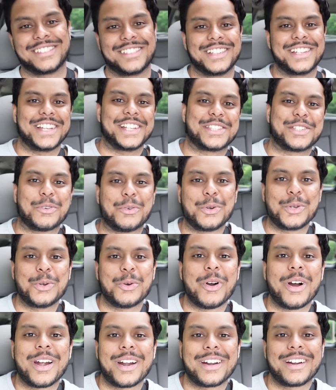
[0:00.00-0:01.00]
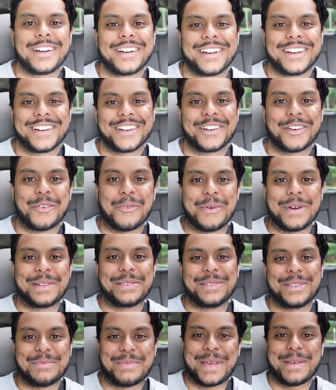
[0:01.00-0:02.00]
It's who you are
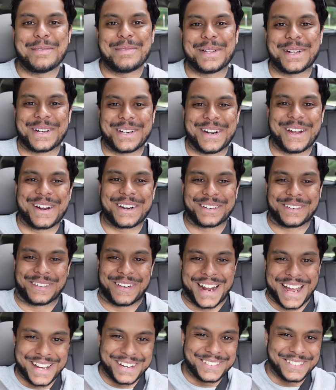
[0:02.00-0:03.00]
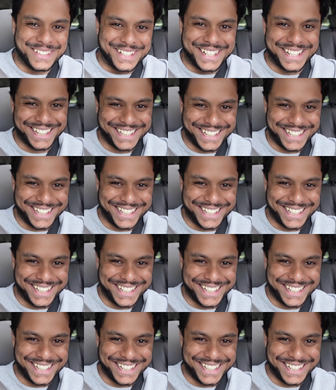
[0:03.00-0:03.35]
when people are not around.